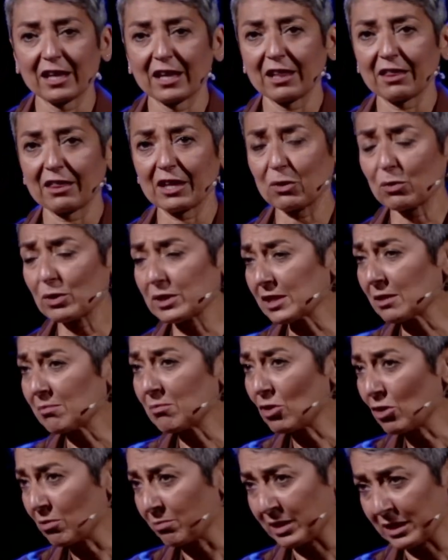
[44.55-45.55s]
there was a
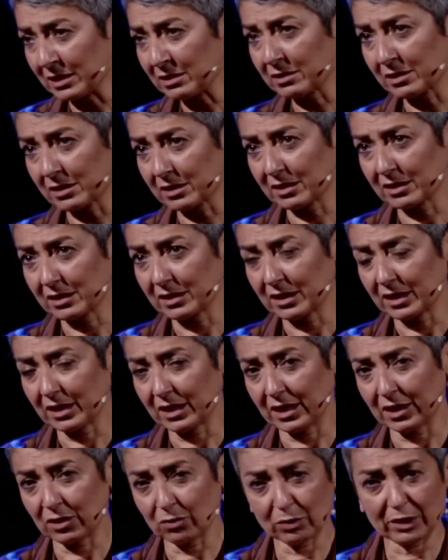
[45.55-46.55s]
moment
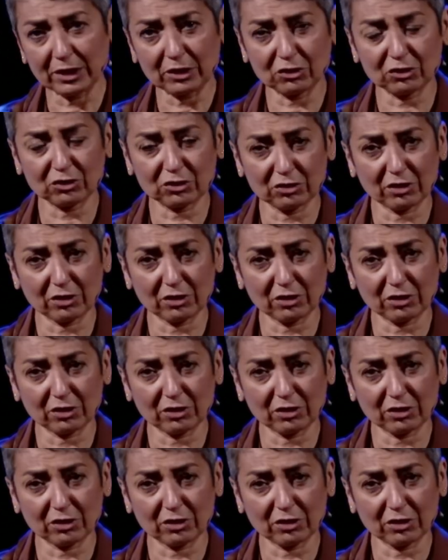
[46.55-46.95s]
in which